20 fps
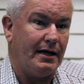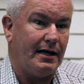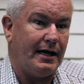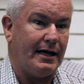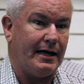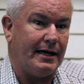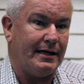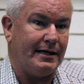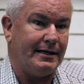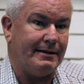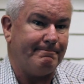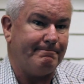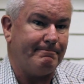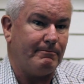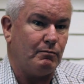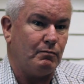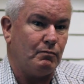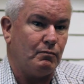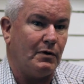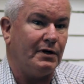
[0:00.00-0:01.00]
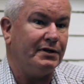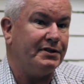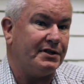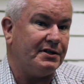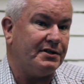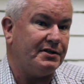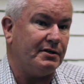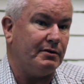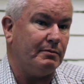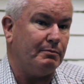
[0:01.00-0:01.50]
uh,
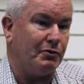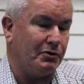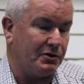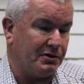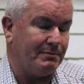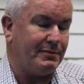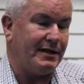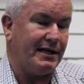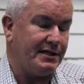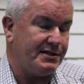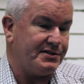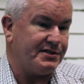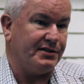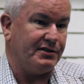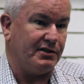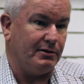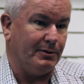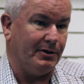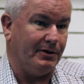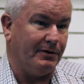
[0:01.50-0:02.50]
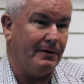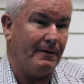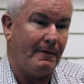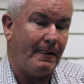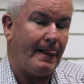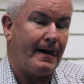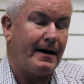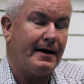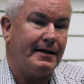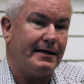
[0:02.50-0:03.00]
wanted to put in place in Dublin.
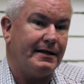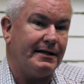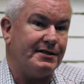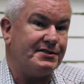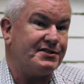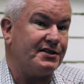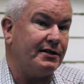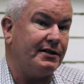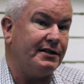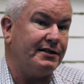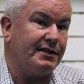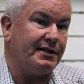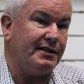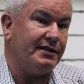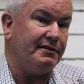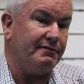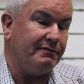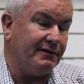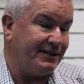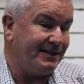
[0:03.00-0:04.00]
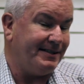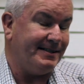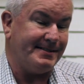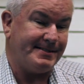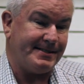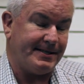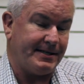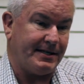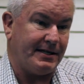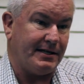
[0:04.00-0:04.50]
He decided to divide the
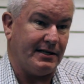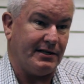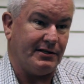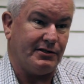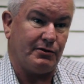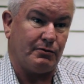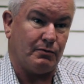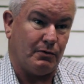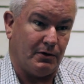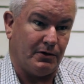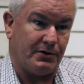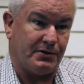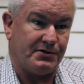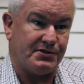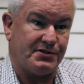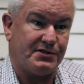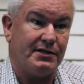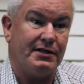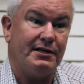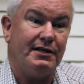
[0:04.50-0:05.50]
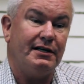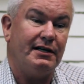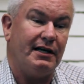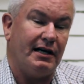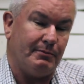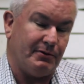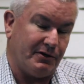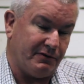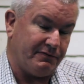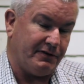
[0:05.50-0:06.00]
city into quarters
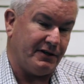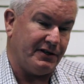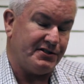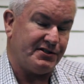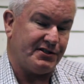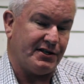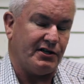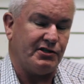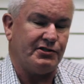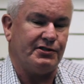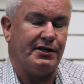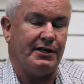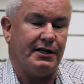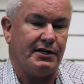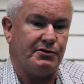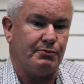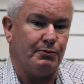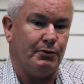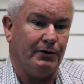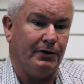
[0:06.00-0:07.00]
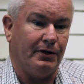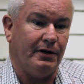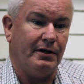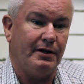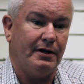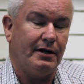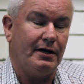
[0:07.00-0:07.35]
and put a fire station in each one.